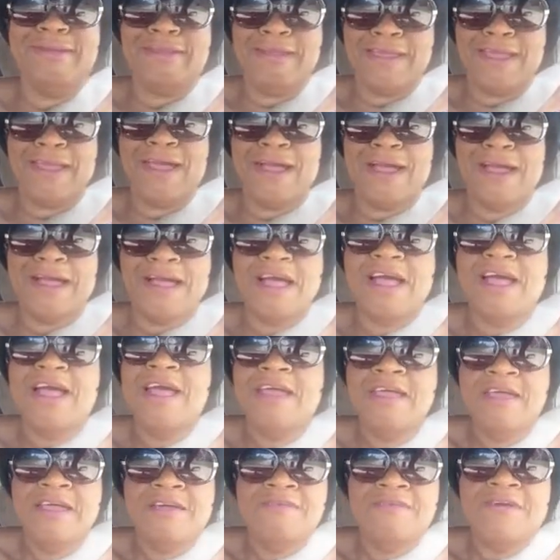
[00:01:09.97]
Yeah.
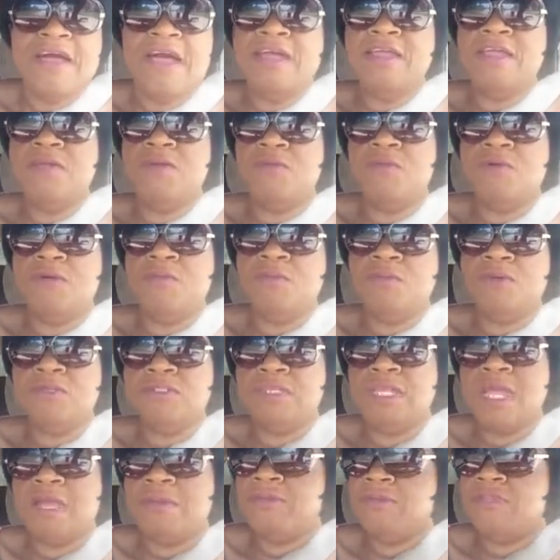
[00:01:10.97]
If I hear one more
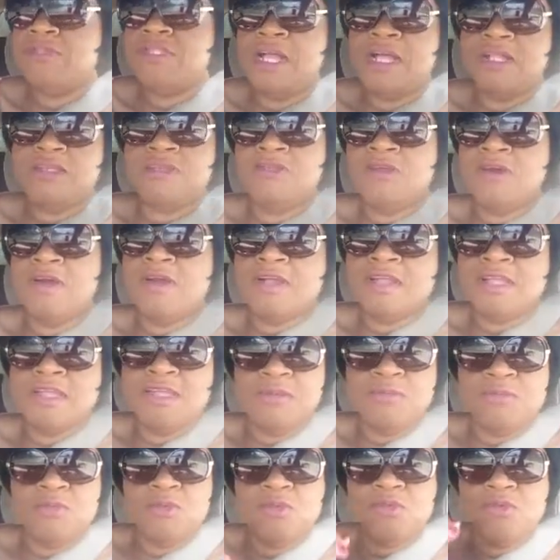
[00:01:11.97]
time, it's not dark
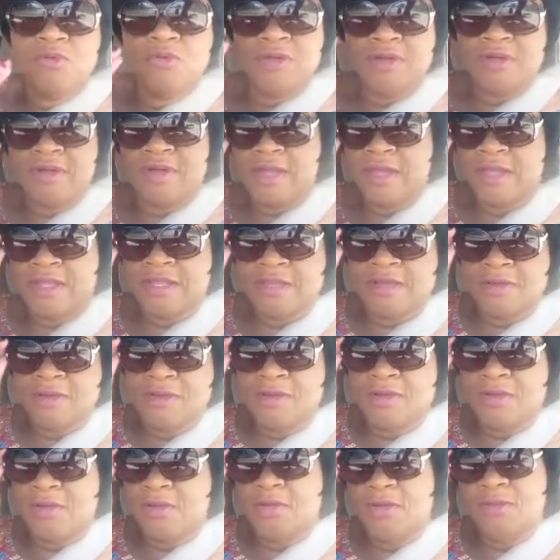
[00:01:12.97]
anymore. I can
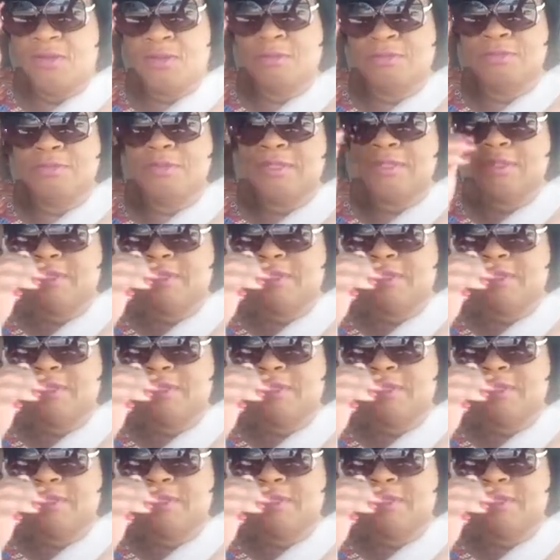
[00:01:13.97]
go home.